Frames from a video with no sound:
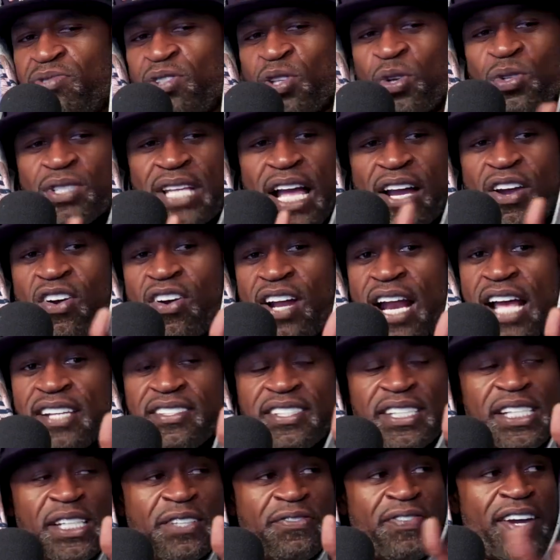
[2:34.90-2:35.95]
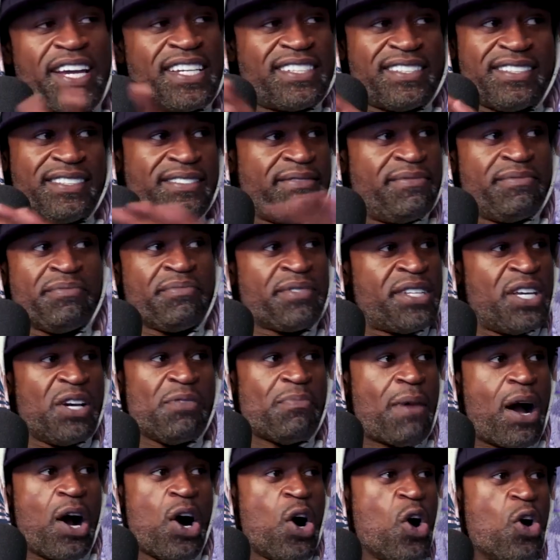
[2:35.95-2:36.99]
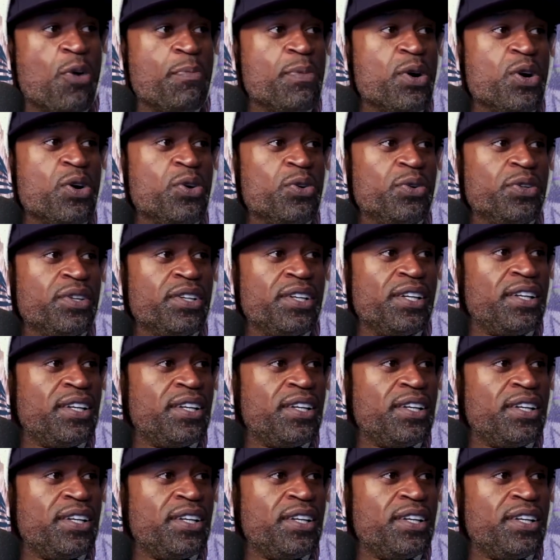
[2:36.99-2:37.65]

As soon as I go in, I see his face. Killed my whole mood.